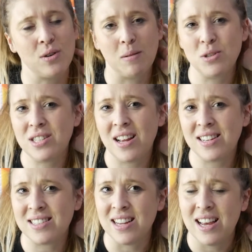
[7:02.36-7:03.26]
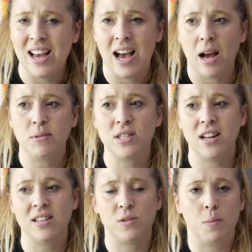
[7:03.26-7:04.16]
or I'm just not as
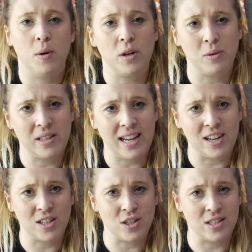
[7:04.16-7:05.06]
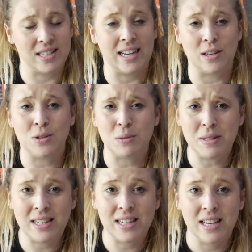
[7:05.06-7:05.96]
familiar with the characters as I used to
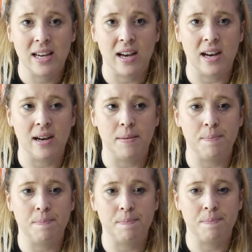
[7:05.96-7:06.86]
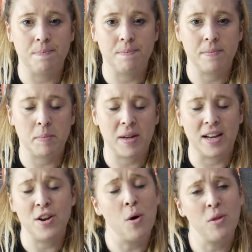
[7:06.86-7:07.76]
be. I mean, I
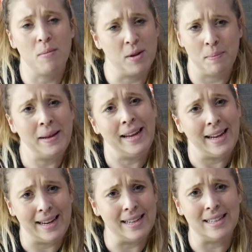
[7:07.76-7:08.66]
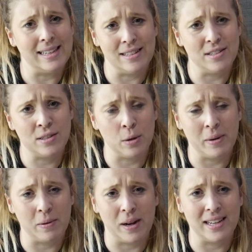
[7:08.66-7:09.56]
know them, they're me in so
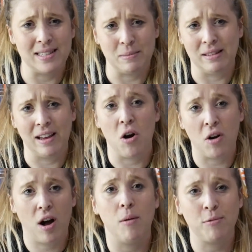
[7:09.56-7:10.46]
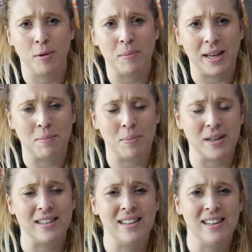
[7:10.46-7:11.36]
many ways. I mean, they all come from me,
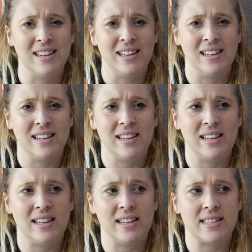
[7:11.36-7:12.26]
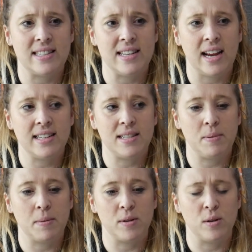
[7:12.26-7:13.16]
but it's nice to
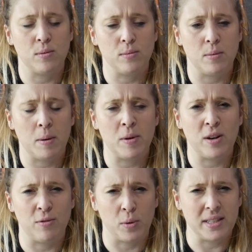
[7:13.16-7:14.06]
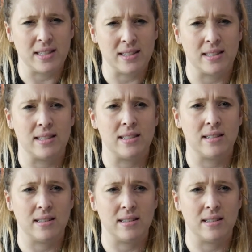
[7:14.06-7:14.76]
be able to remember their voices